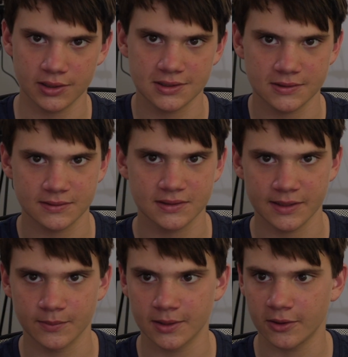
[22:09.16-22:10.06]
this
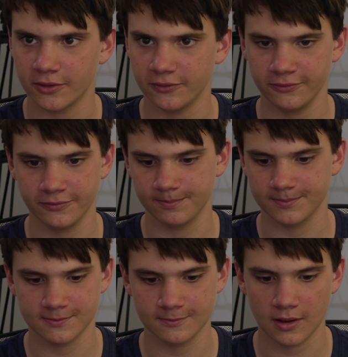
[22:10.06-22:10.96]
segment of
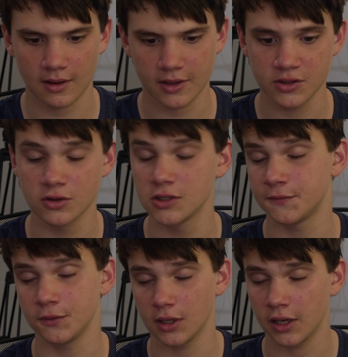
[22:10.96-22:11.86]

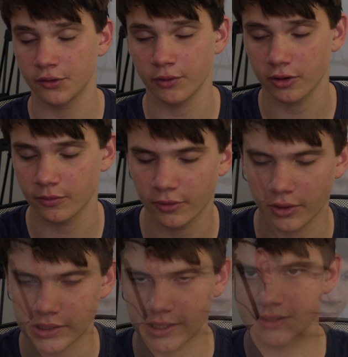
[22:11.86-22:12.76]
useful Arduino
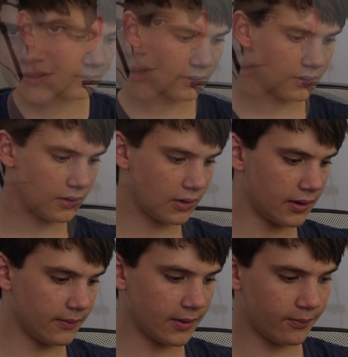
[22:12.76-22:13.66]
projects.
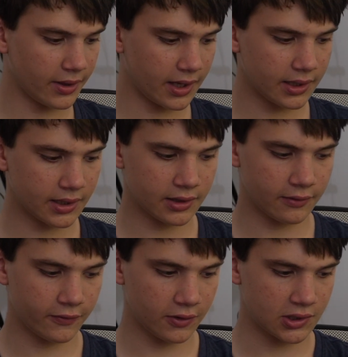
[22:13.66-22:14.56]
I'm planning in the
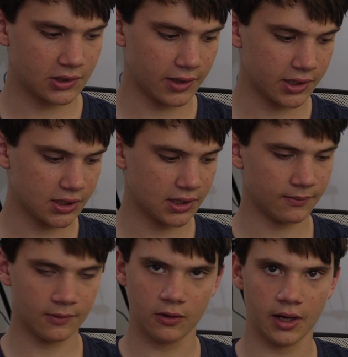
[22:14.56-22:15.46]
future to
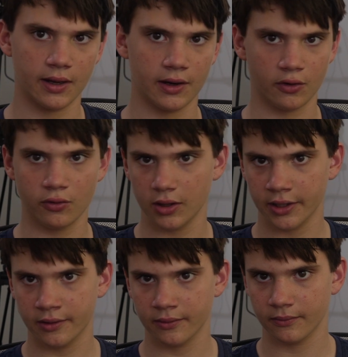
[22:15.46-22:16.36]
actually create an
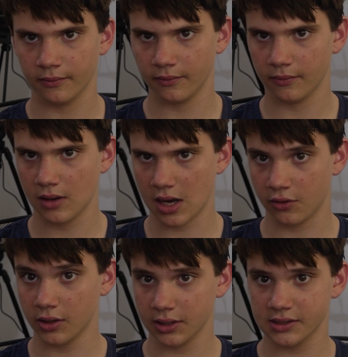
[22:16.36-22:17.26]
acrylic
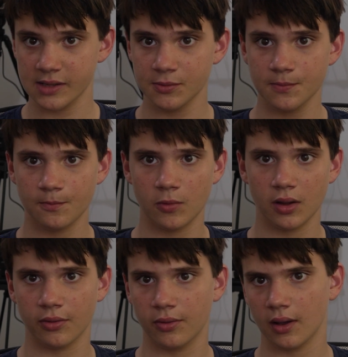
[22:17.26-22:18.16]
table
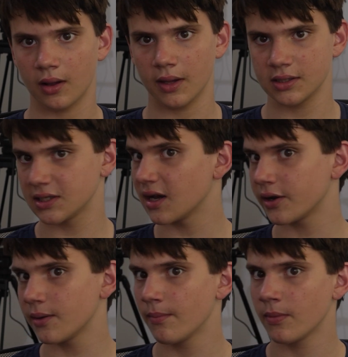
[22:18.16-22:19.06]
with a laser
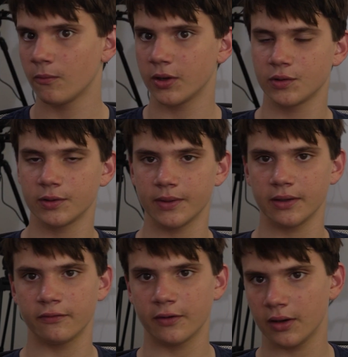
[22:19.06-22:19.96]
cutter, which would
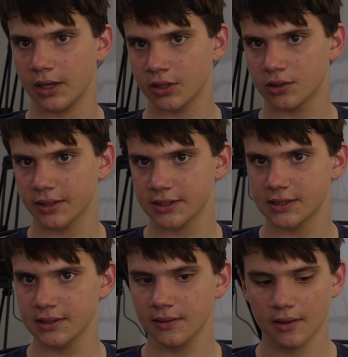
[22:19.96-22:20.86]
be very
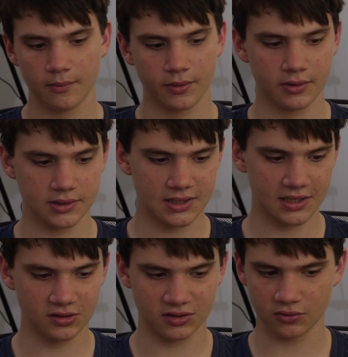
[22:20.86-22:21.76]
interesting because
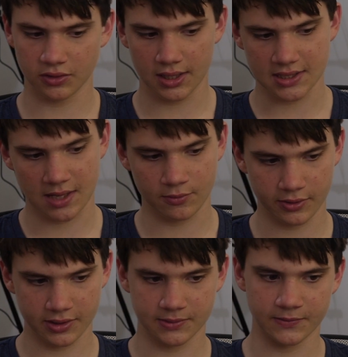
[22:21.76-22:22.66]
as you saw, that
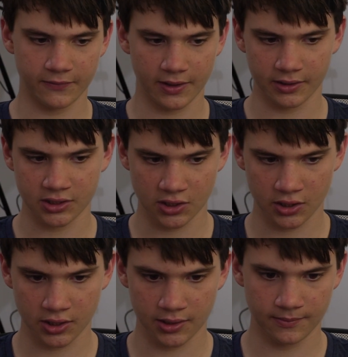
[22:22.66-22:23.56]
table is fairly
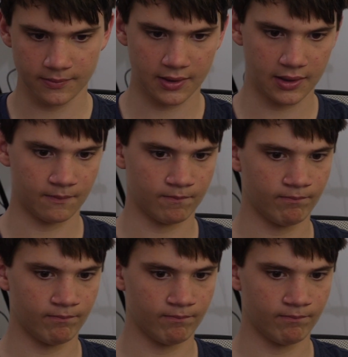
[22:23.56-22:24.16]
dirty and